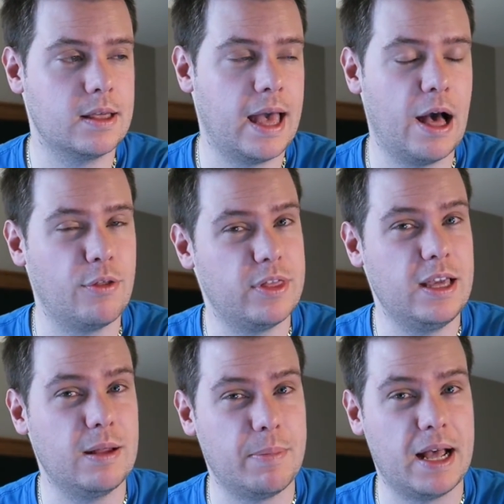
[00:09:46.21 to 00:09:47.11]

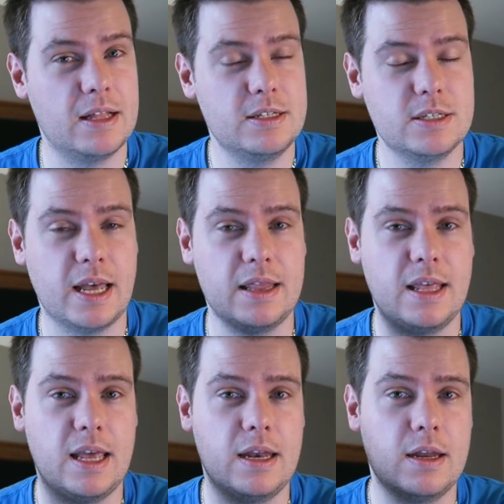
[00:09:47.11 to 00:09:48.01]
healthy and balanced, and
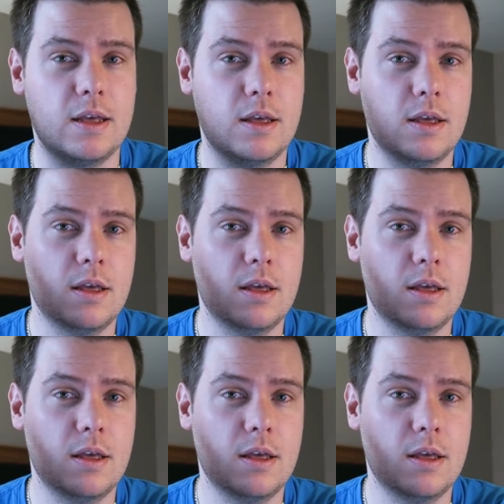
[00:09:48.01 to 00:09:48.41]
then